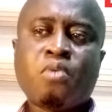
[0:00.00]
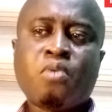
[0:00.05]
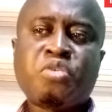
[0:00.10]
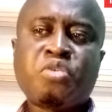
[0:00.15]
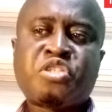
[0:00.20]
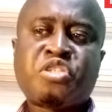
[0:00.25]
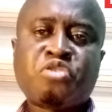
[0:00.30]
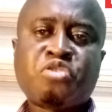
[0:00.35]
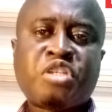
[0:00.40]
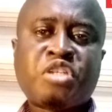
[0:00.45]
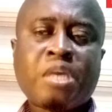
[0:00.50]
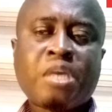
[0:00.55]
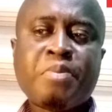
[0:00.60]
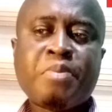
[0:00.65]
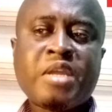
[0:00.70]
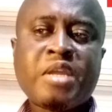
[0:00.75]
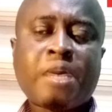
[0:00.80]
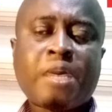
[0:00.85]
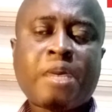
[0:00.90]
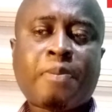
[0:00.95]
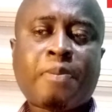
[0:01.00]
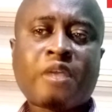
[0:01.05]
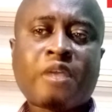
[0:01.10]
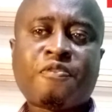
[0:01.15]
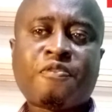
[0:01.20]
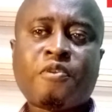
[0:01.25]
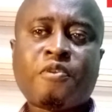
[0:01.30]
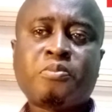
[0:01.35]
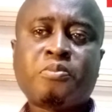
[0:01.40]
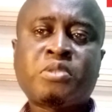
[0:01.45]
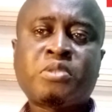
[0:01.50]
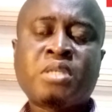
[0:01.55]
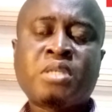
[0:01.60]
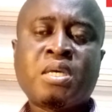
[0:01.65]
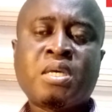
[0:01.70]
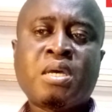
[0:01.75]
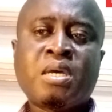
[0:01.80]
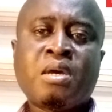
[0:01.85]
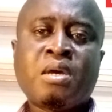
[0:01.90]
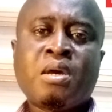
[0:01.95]
Which social media platforms
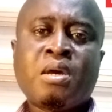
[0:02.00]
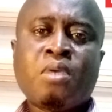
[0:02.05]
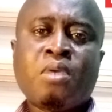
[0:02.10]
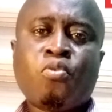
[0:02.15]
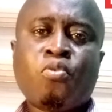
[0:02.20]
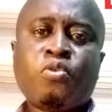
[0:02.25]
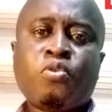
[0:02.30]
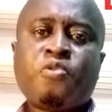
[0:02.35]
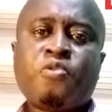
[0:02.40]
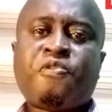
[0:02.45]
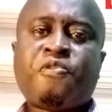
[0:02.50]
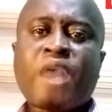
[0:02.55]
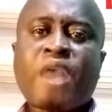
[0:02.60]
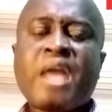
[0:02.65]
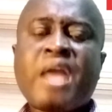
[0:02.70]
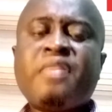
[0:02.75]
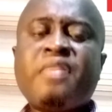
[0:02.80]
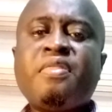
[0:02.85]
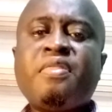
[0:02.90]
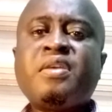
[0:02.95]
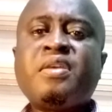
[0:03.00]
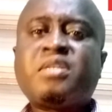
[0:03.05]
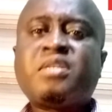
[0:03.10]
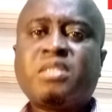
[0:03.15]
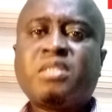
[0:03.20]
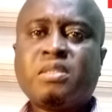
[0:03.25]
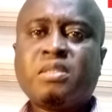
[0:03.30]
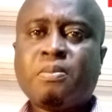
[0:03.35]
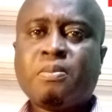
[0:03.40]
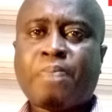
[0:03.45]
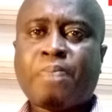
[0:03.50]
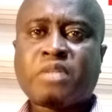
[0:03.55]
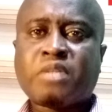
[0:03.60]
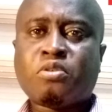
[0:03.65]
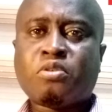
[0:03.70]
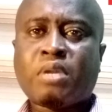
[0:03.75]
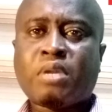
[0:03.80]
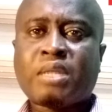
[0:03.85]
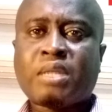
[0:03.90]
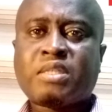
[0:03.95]
will you find this
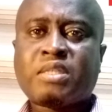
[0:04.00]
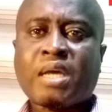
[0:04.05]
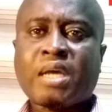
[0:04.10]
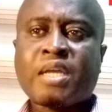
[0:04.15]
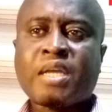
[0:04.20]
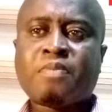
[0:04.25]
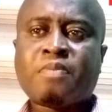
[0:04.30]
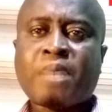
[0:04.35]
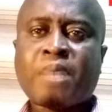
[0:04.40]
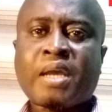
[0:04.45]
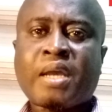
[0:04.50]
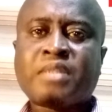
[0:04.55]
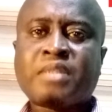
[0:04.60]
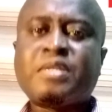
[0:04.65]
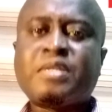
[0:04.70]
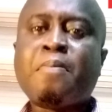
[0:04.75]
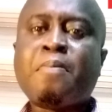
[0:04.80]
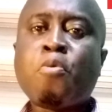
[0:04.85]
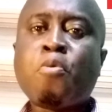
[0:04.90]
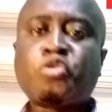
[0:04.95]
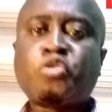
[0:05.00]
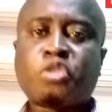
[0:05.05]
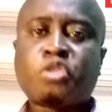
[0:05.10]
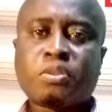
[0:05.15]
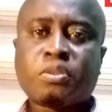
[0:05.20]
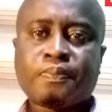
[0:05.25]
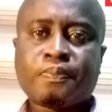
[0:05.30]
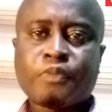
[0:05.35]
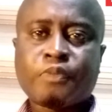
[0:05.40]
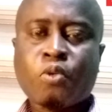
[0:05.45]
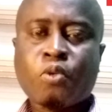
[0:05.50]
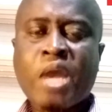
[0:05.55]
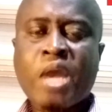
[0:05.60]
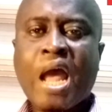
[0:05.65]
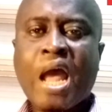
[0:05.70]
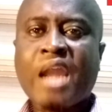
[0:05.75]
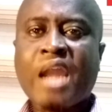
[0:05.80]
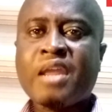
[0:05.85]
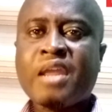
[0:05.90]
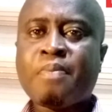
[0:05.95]
particular target market the most?
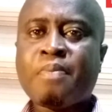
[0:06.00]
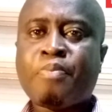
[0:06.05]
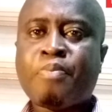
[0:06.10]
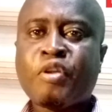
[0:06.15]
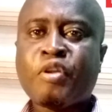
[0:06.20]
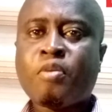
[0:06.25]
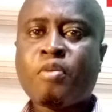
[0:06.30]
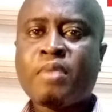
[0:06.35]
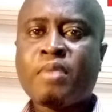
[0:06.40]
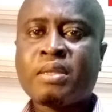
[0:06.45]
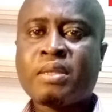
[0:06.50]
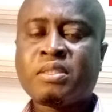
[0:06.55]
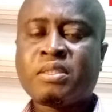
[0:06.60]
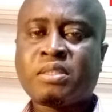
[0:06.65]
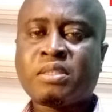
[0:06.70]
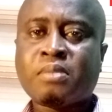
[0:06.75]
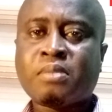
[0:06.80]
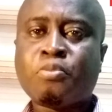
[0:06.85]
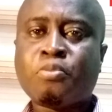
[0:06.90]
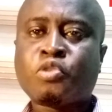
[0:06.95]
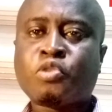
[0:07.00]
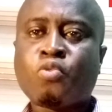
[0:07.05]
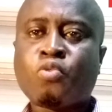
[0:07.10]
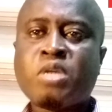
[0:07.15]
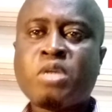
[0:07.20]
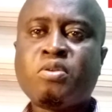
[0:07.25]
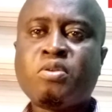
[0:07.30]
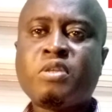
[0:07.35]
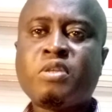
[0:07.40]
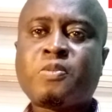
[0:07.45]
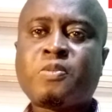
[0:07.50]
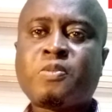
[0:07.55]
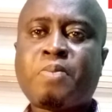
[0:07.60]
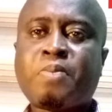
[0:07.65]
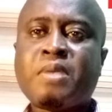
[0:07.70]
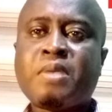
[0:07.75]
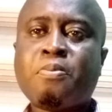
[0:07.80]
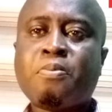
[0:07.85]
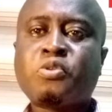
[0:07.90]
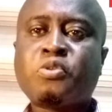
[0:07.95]
Where are they predominant most? Where do they
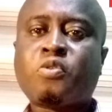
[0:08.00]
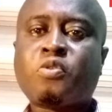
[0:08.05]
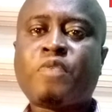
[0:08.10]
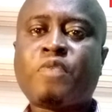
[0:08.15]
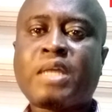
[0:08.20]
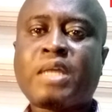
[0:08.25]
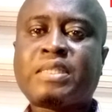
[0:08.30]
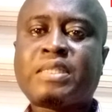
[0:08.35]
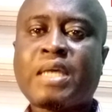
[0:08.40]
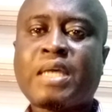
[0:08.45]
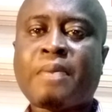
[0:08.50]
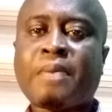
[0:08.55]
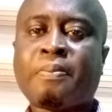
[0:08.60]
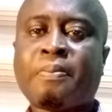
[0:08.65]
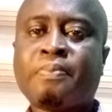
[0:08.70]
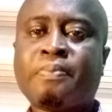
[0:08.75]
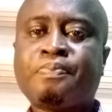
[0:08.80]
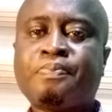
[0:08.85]
spend most of their time?